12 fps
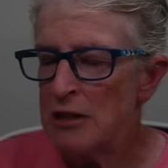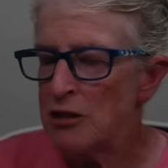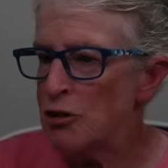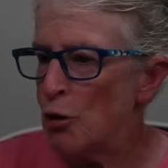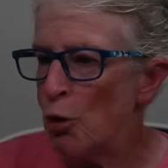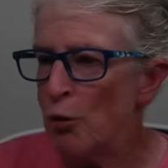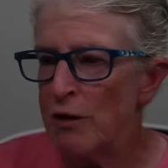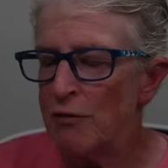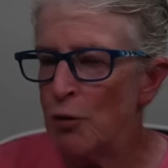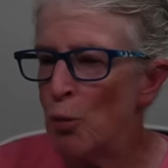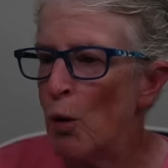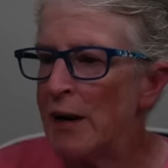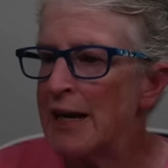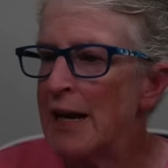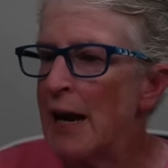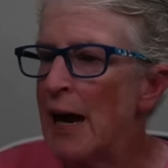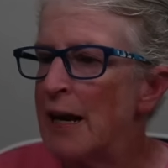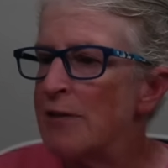So if you want to
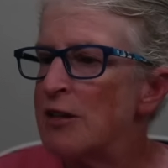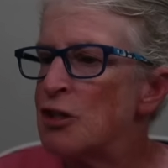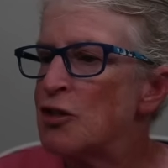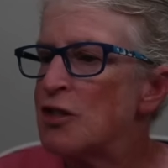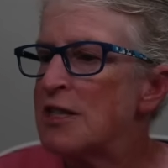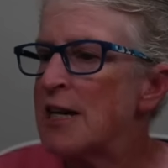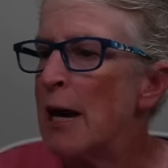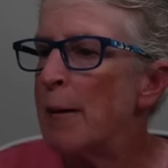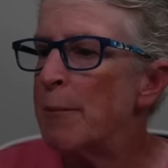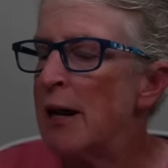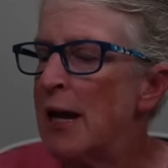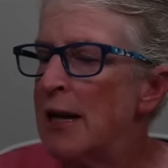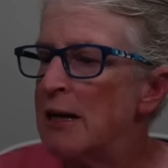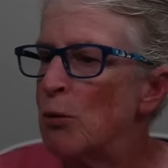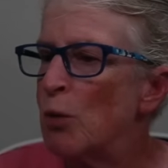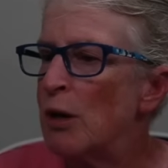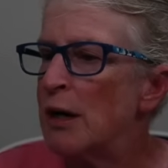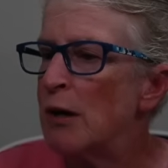get out of it, just tap
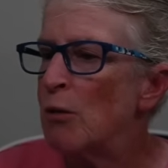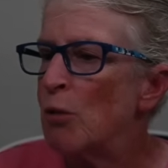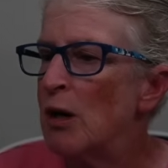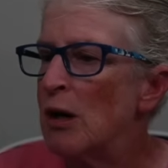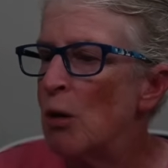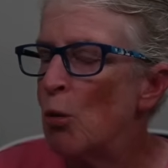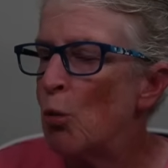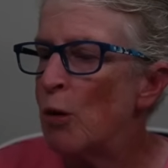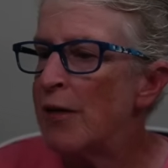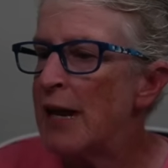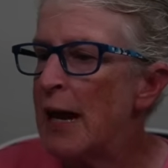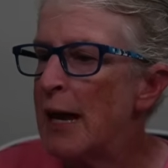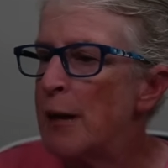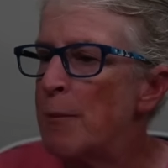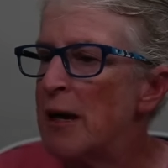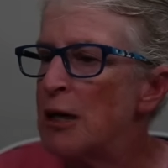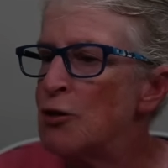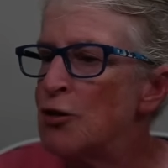anywhere where the
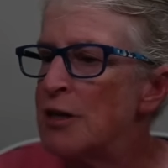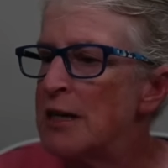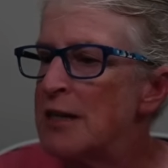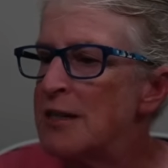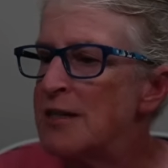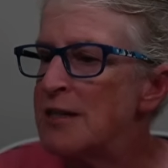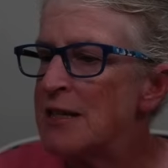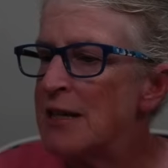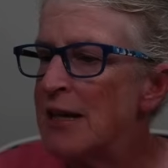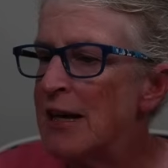animation is